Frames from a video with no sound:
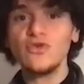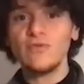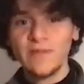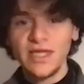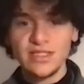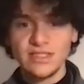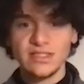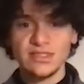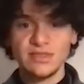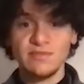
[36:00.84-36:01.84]

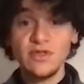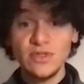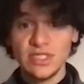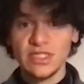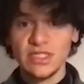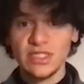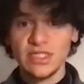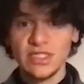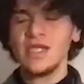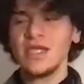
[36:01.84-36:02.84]
places musically.
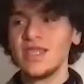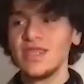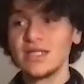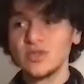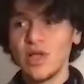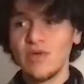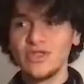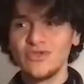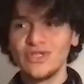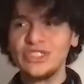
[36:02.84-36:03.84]
And that's what I want
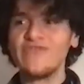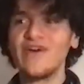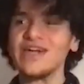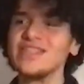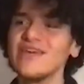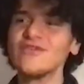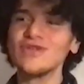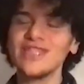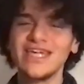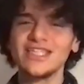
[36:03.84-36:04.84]
to achieve. I never want
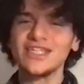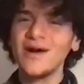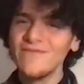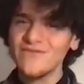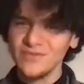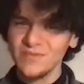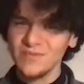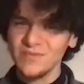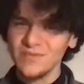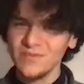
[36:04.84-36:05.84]
to get
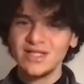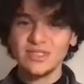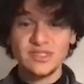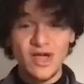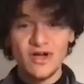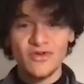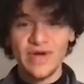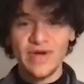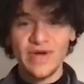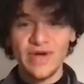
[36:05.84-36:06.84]
comfortable as a
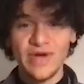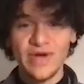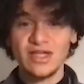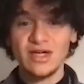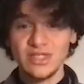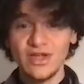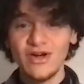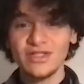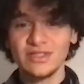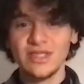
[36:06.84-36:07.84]
songwriter, as an
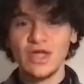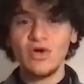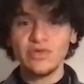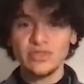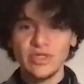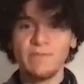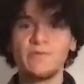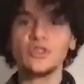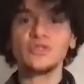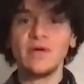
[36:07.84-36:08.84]
artist. I always want to
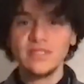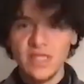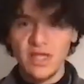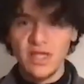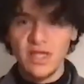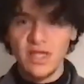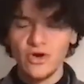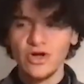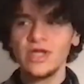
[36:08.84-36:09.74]
push myself more.